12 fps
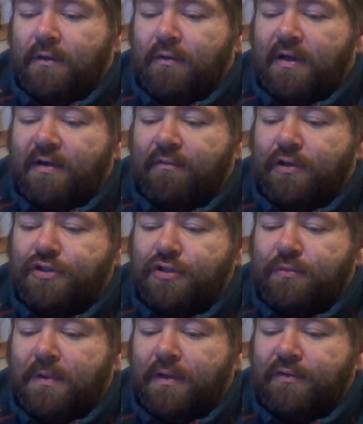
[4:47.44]
a hot
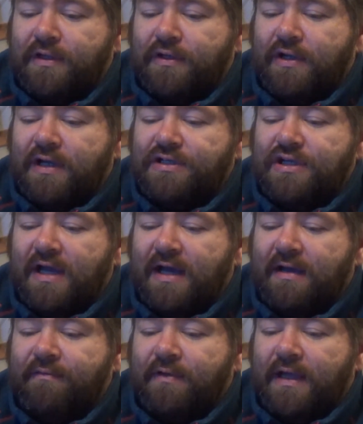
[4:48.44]
shoe mount, and you actually
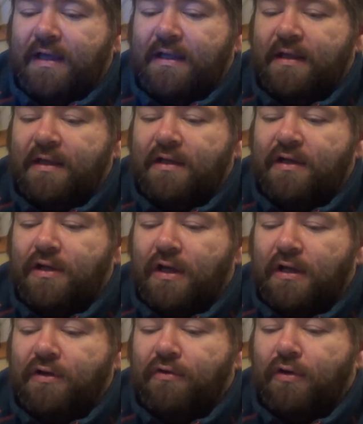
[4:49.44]
have
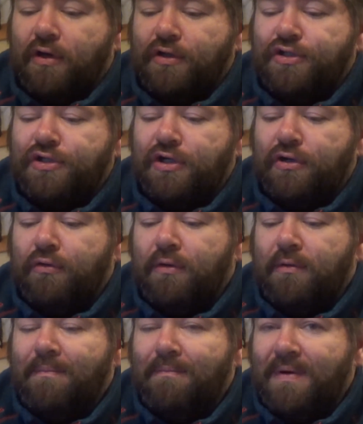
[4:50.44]
another hot shoe
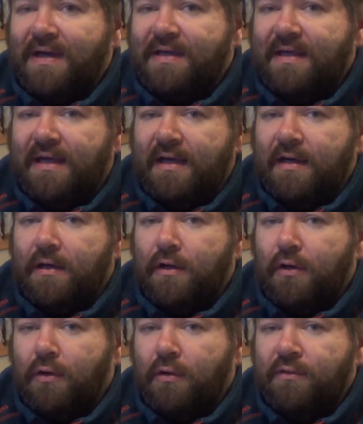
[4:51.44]
back here
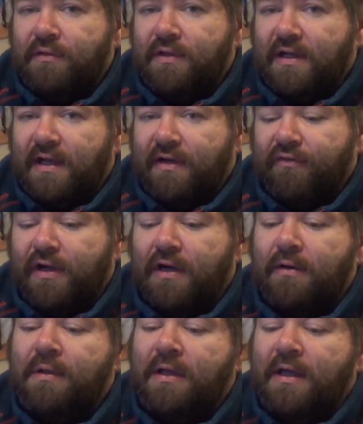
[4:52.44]
on the
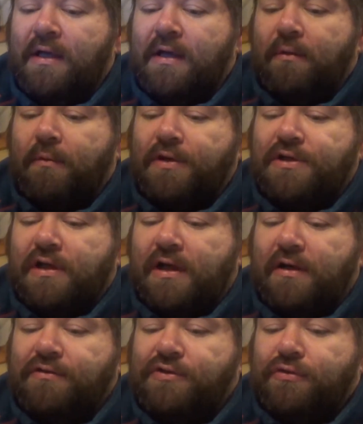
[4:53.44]
Legria, which
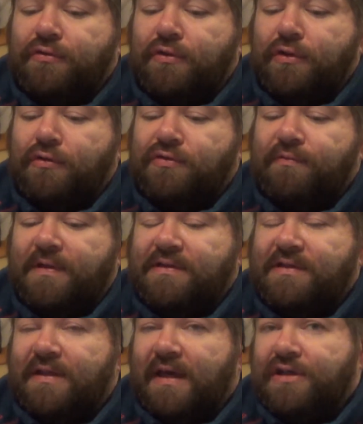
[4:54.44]
allows you to use
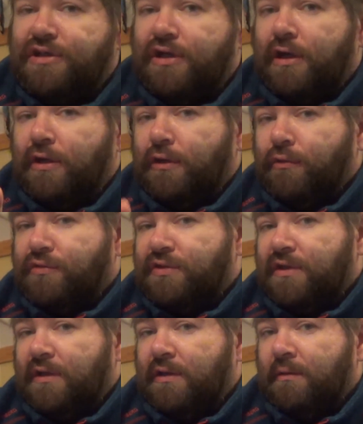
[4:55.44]
things that actually are
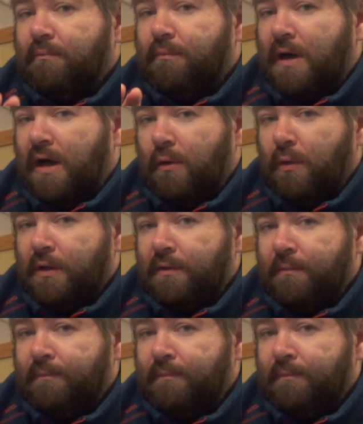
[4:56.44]
using power.